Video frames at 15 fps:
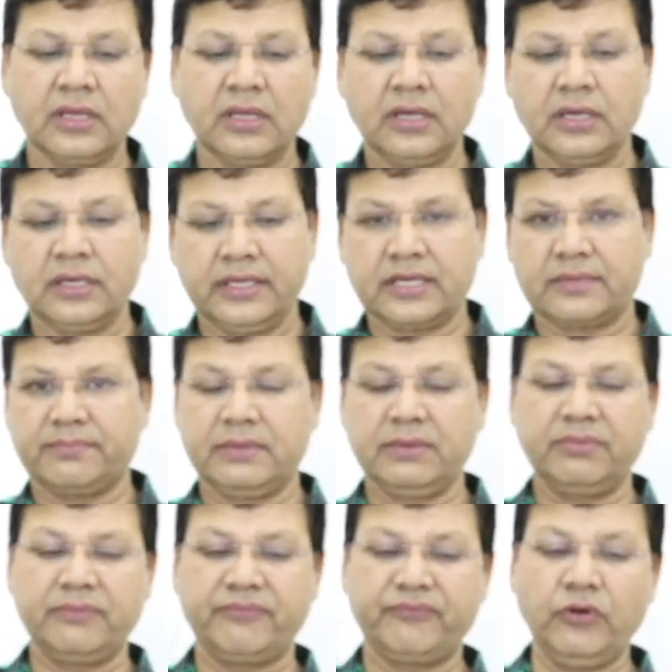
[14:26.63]
Number
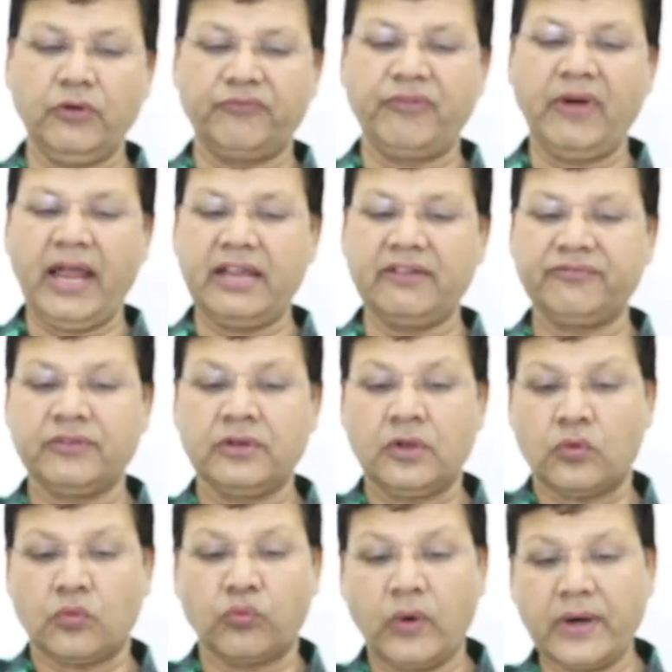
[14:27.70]
5,
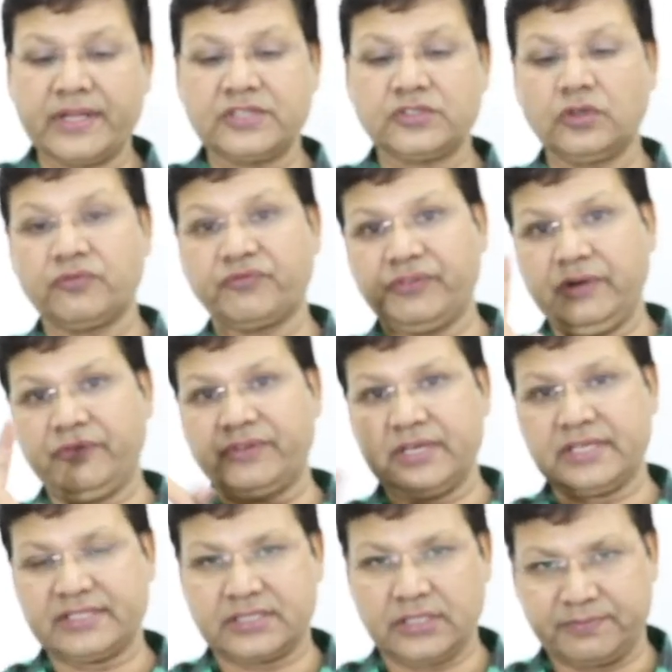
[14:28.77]
what is your favorite
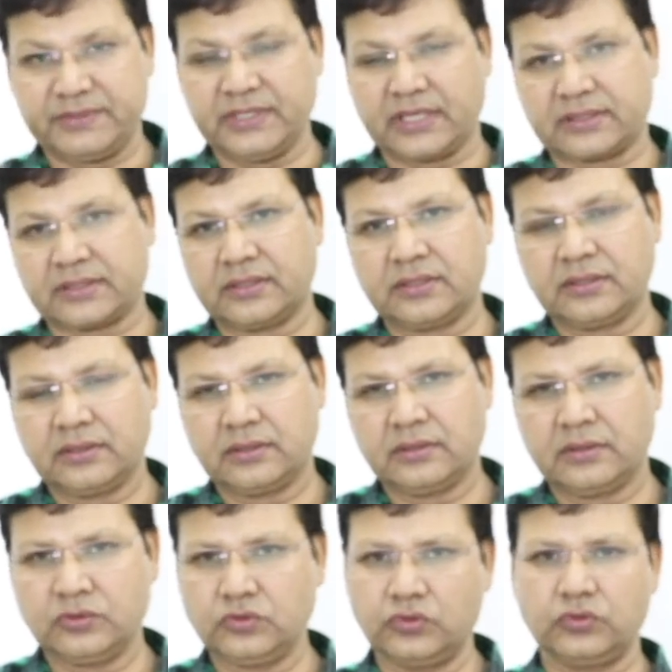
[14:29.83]
subject?
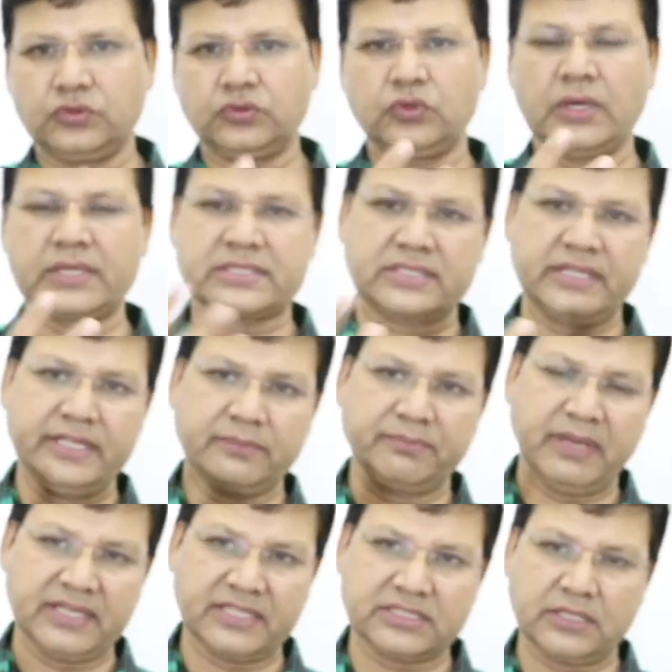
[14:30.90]
You are studying
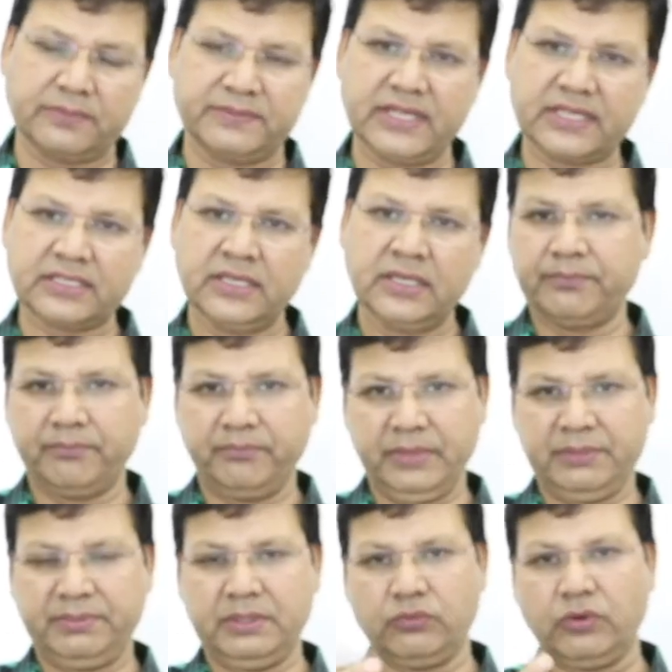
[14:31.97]
many subjects,
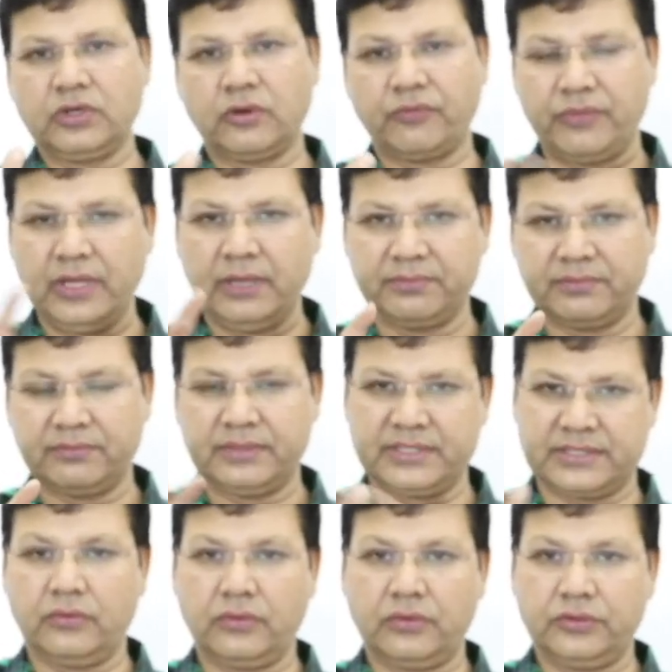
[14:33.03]
maybe one of them
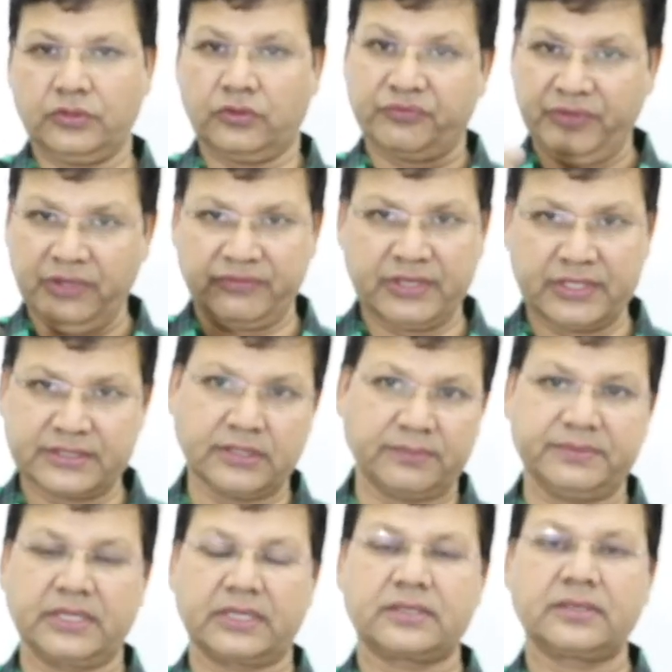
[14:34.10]
is your favorite
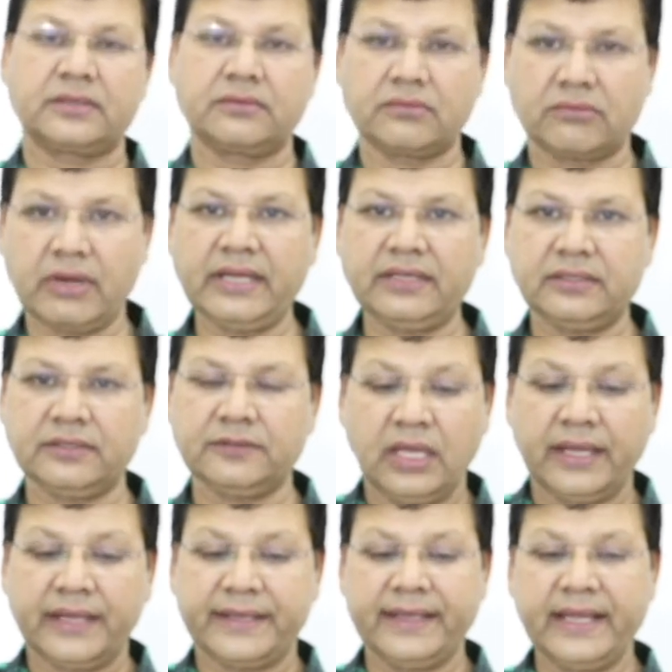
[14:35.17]
subject, right?
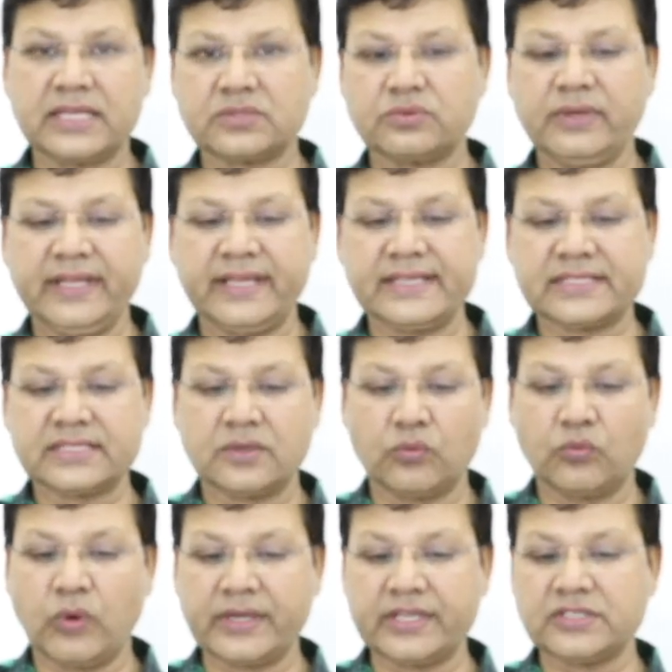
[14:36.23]
Next one is,
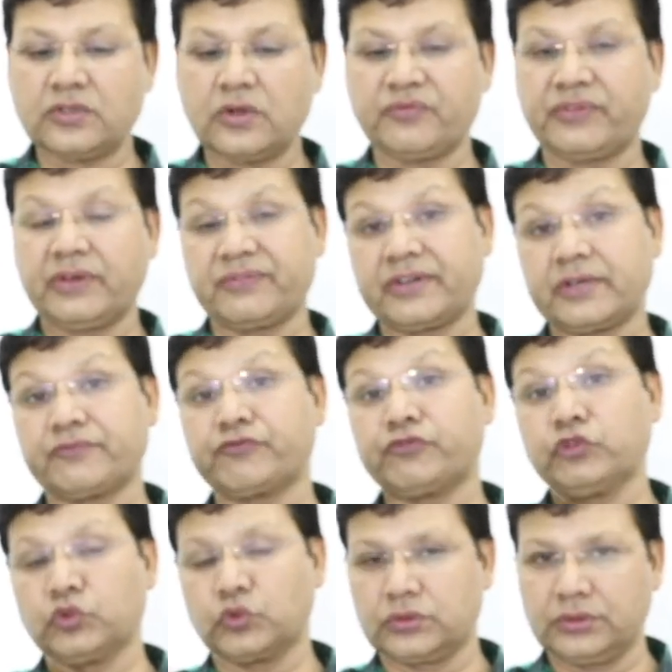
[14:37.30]
what is your favorite food?